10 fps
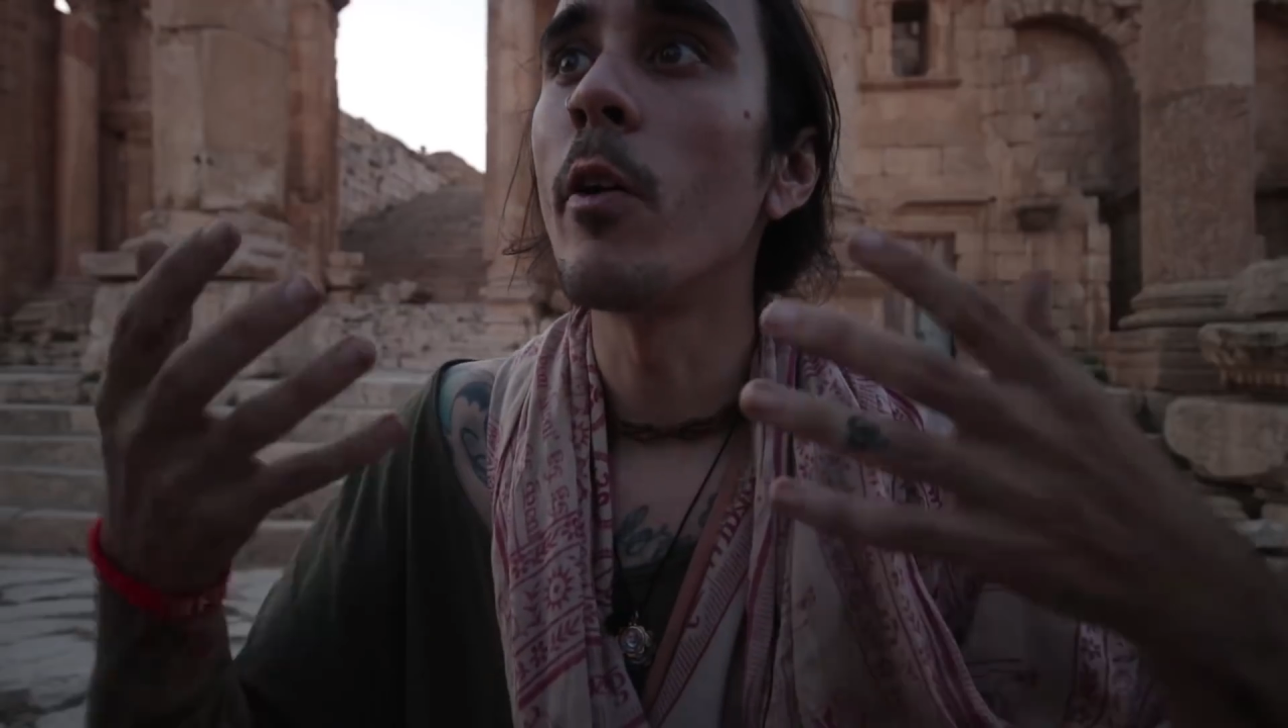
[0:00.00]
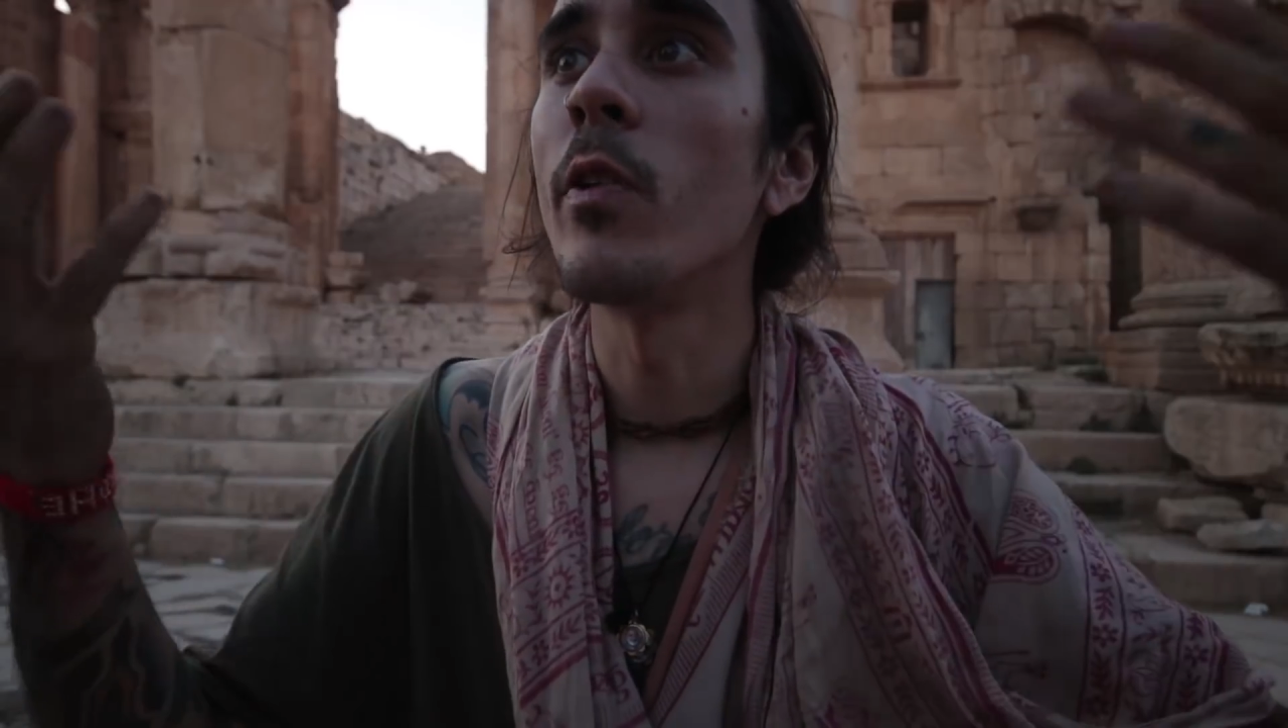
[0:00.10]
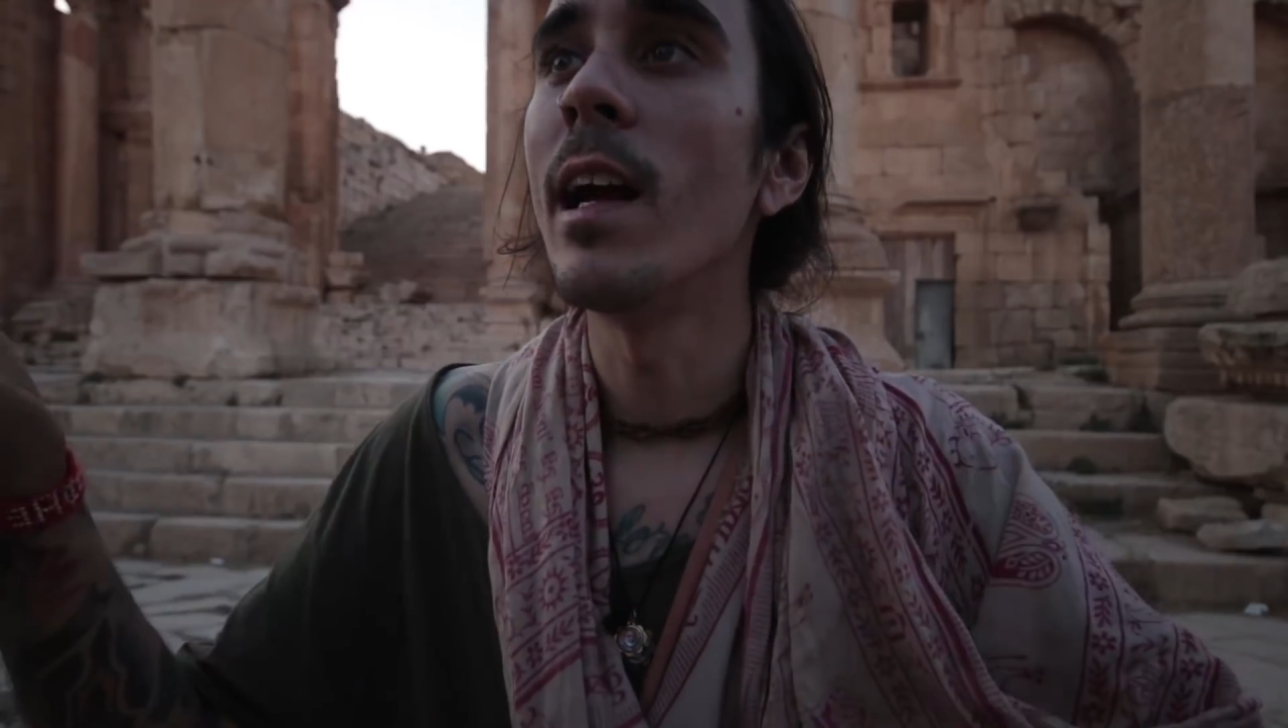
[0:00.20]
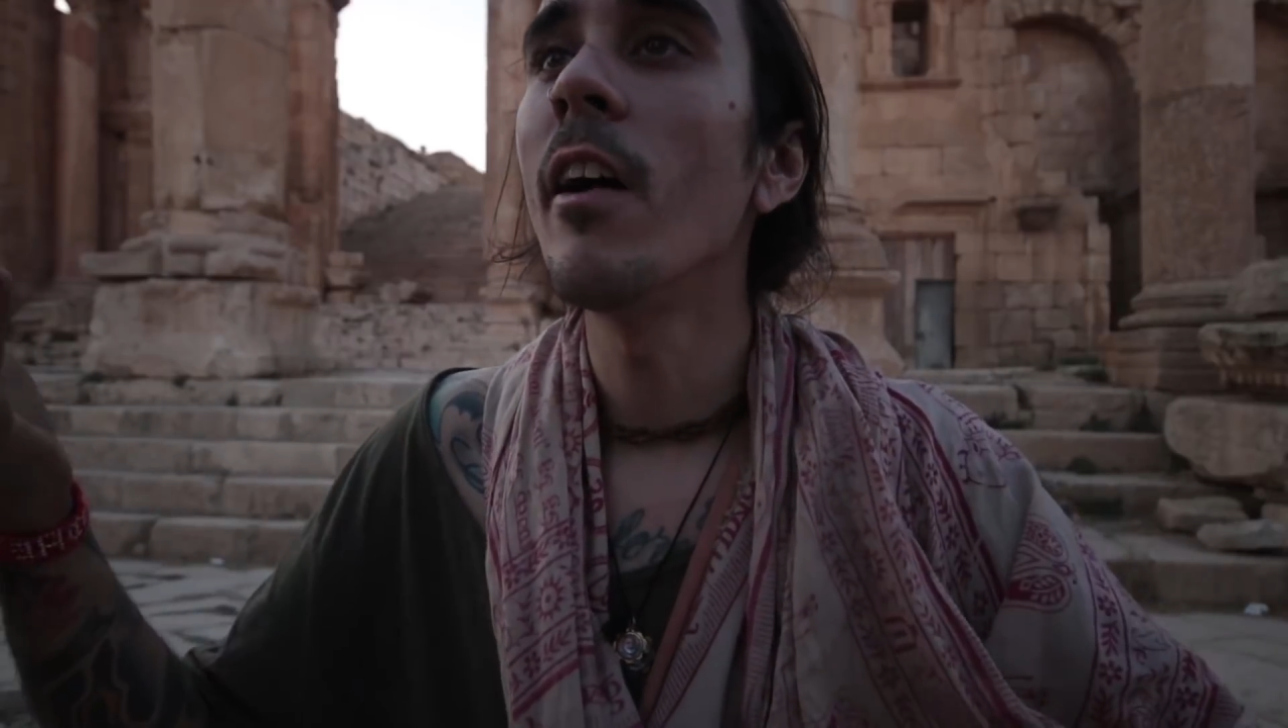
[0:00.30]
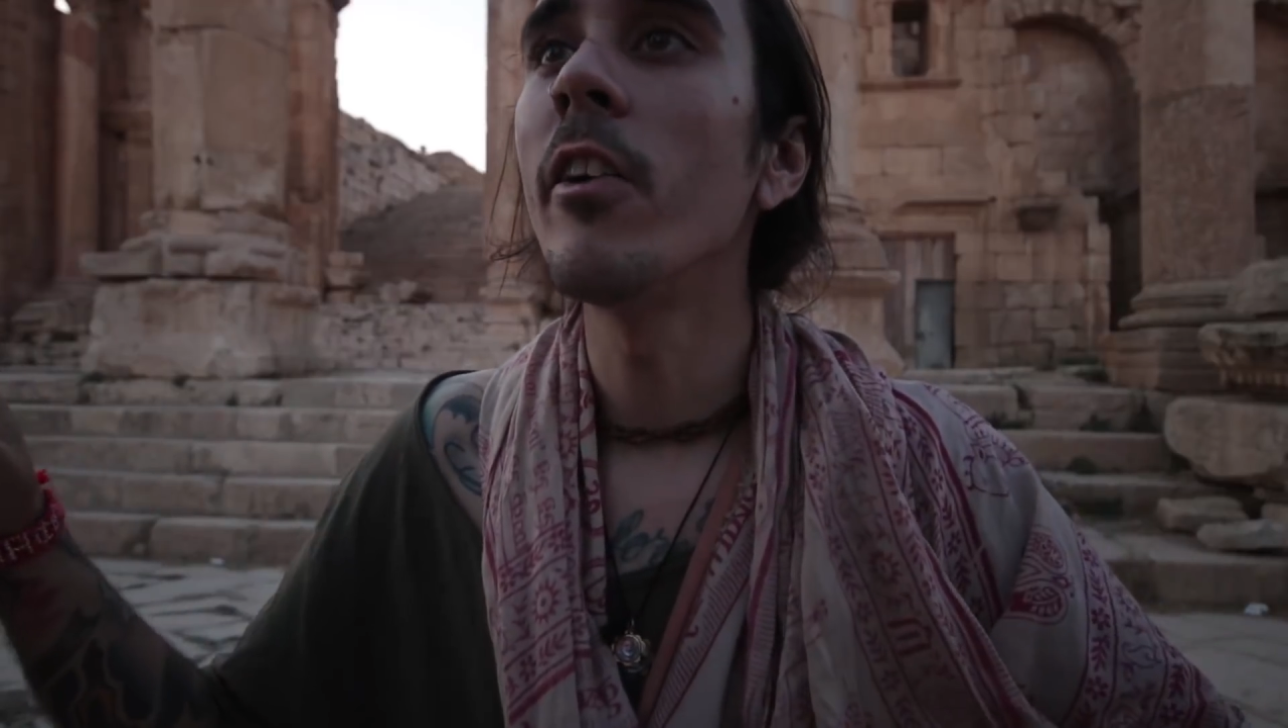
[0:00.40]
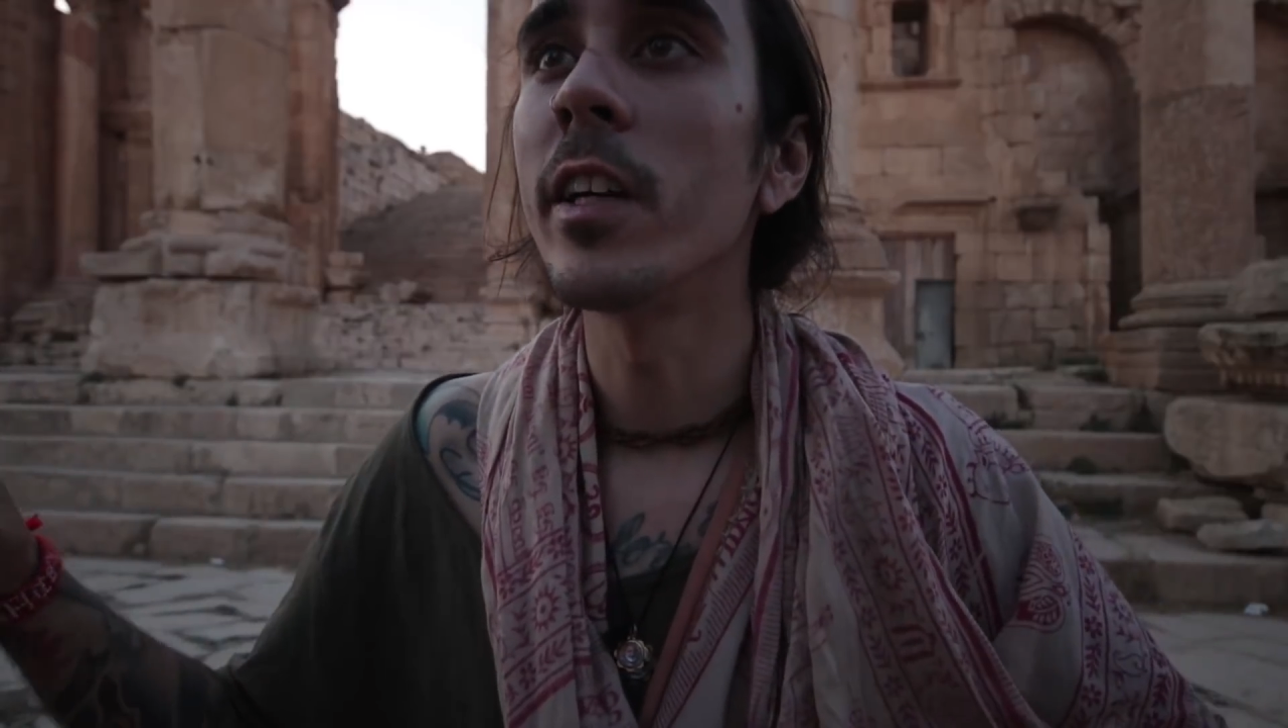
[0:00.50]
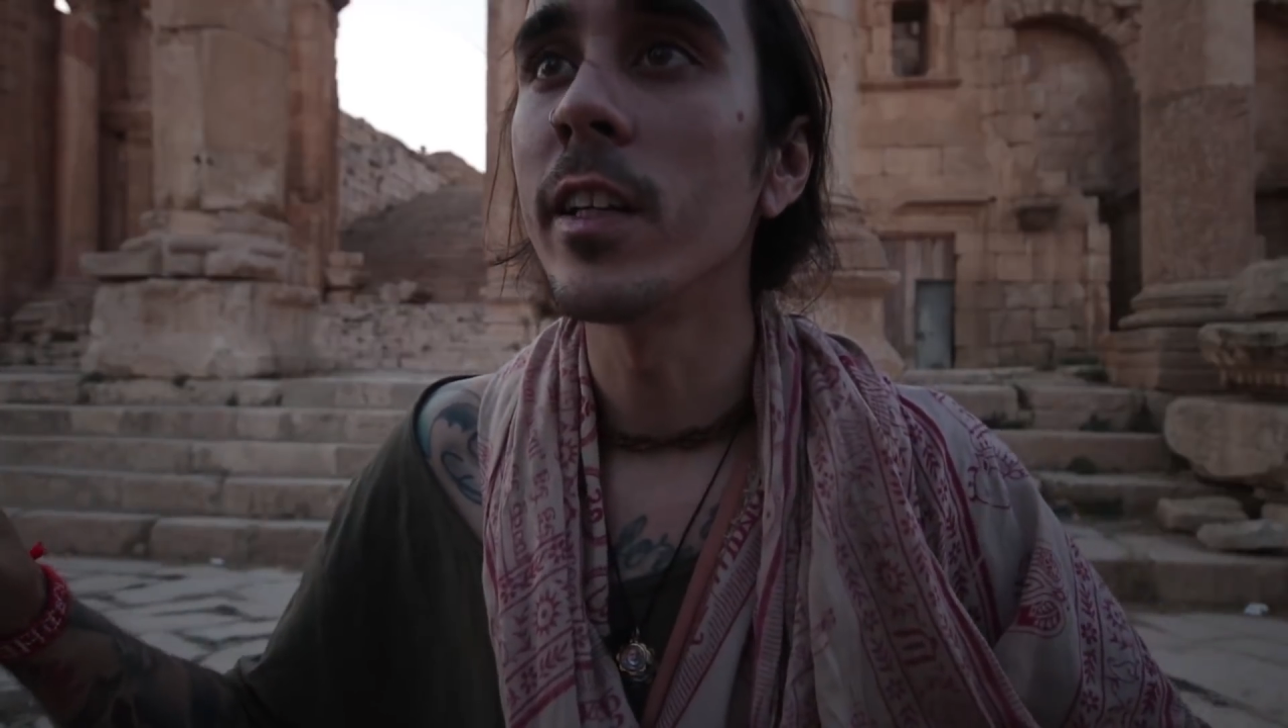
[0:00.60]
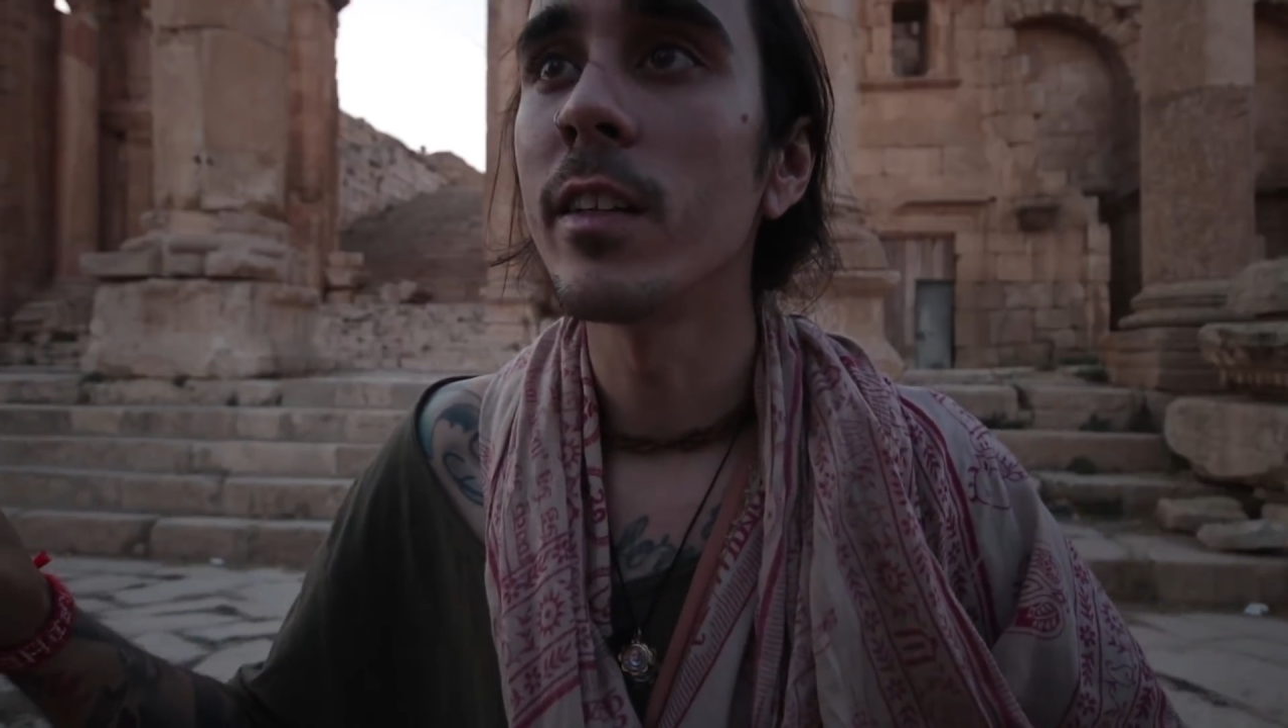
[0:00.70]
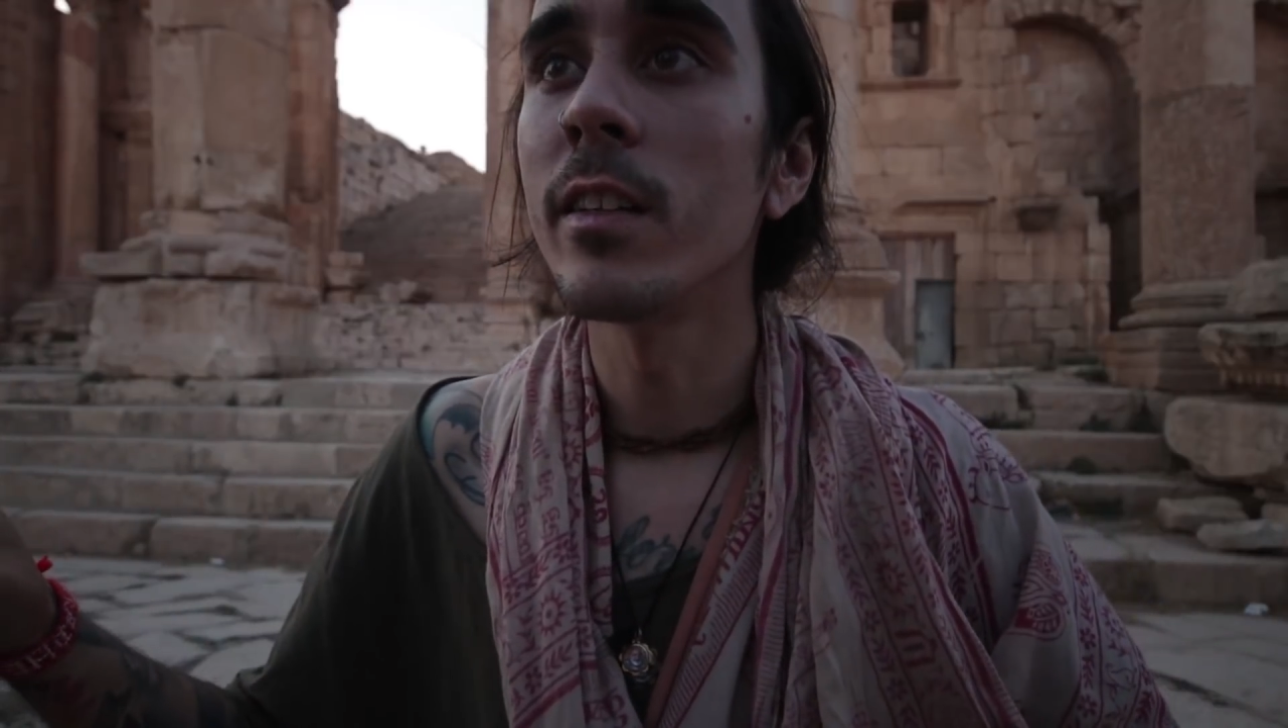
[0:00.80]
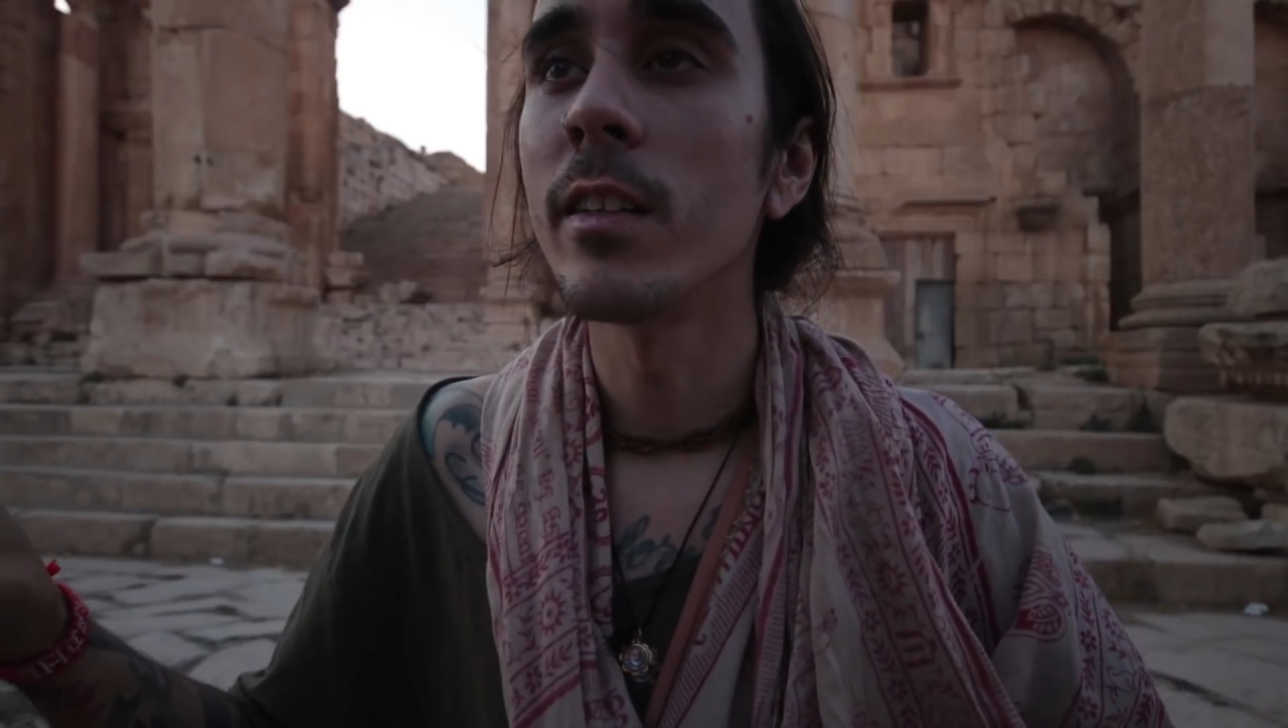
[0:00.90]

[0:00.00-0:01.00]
reality